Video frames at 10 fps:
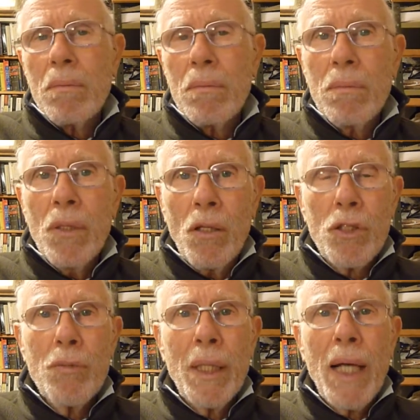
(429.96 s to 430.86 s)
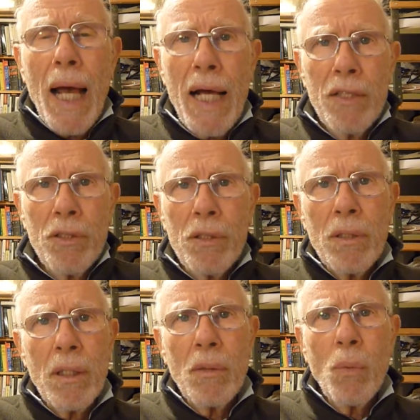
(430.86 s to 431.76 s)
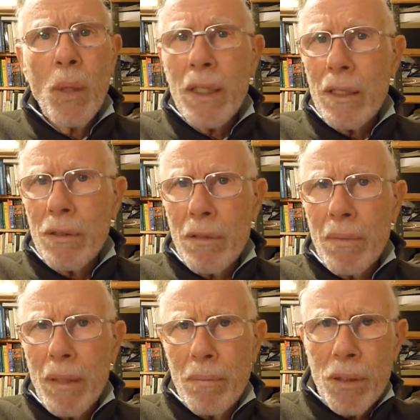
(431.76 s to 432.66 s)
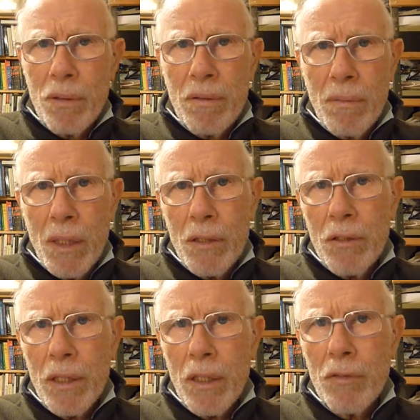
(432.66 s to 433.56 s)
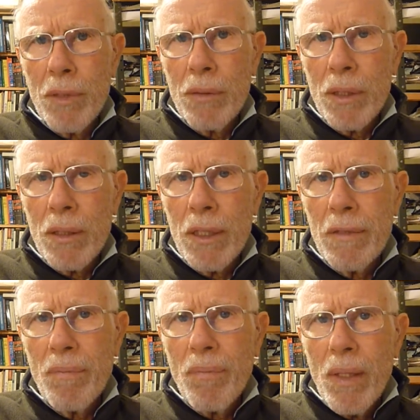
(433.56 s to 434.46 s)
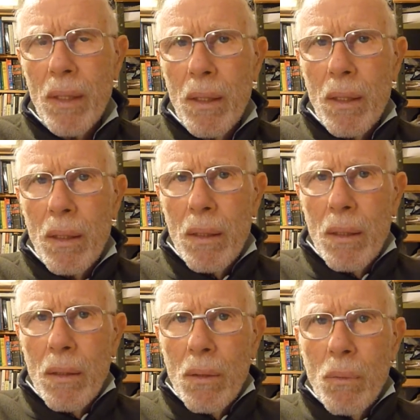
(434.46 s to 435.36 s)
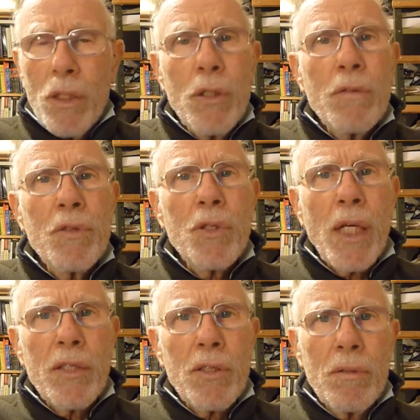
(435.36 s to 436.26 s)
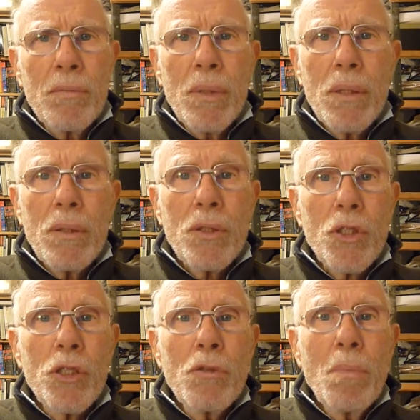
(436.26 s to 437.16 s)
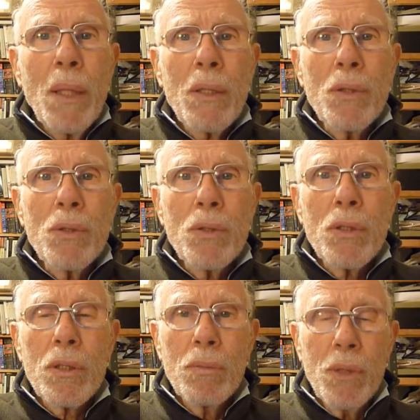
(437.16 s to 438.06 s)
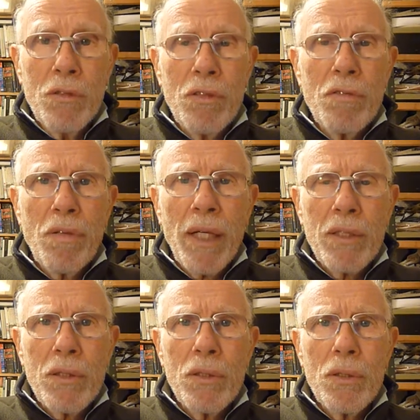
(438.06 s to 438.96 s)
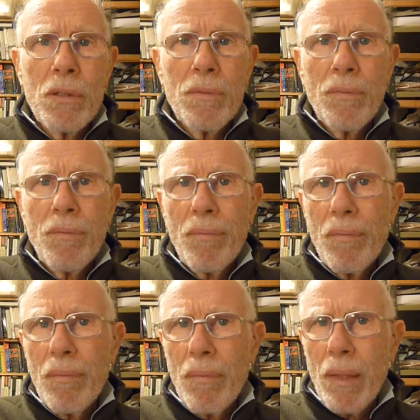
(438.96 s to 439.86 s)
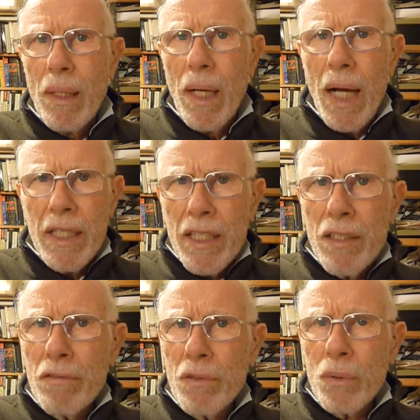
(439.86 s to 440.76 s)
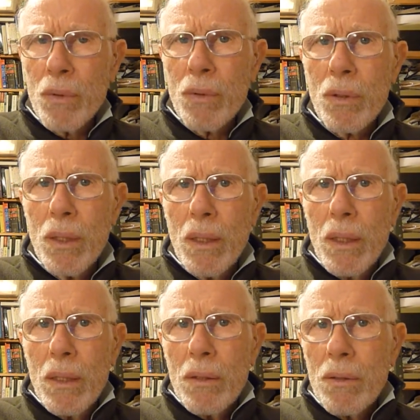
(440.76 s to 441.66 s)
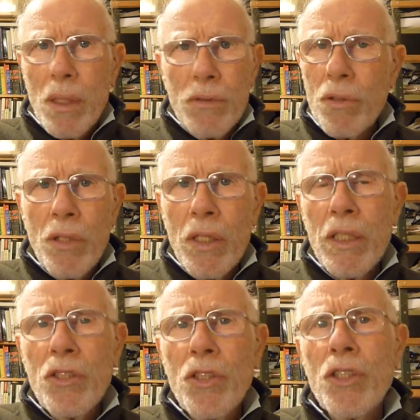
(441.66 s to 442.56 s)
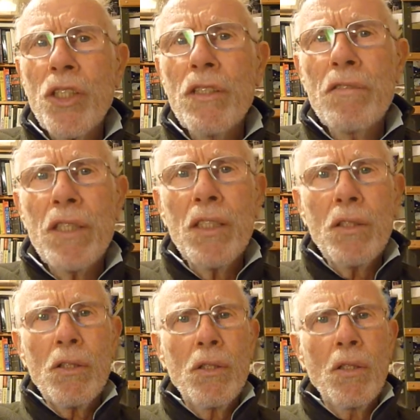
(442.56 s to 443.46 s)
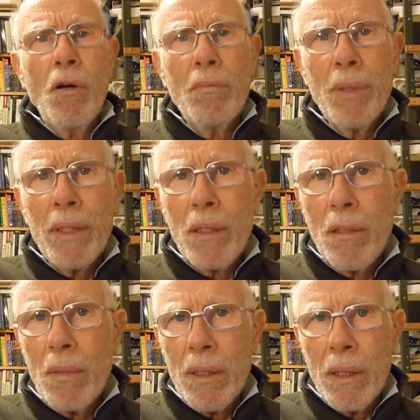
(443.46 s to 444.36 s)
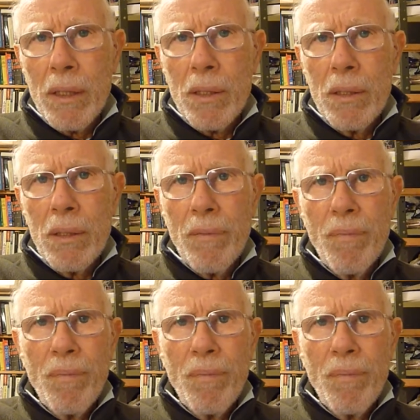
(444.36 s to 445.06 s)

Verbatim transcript: not to be a hazard to the wilder members of the motoring community. We could have set some still posts with reflectors at intervals such that HGVs could not be accommodated.